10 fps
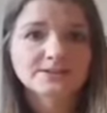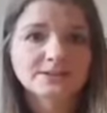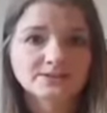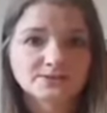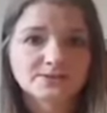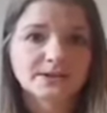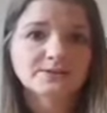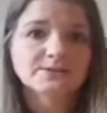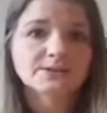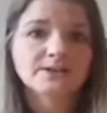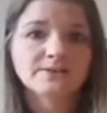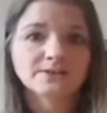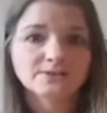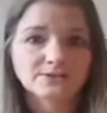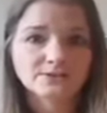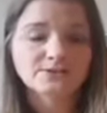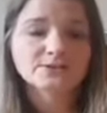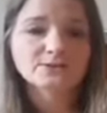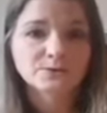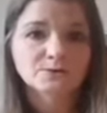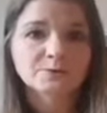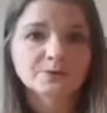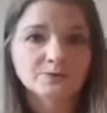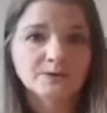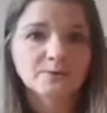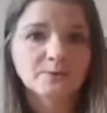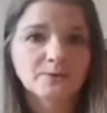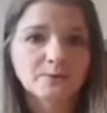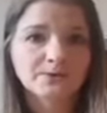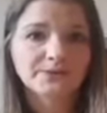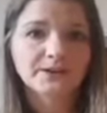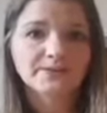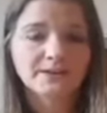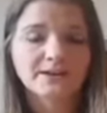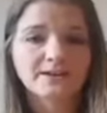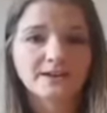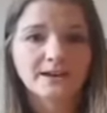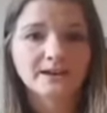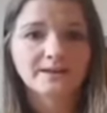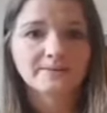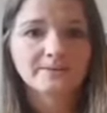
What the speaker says: initial sound and having to sort between what sound they can hear.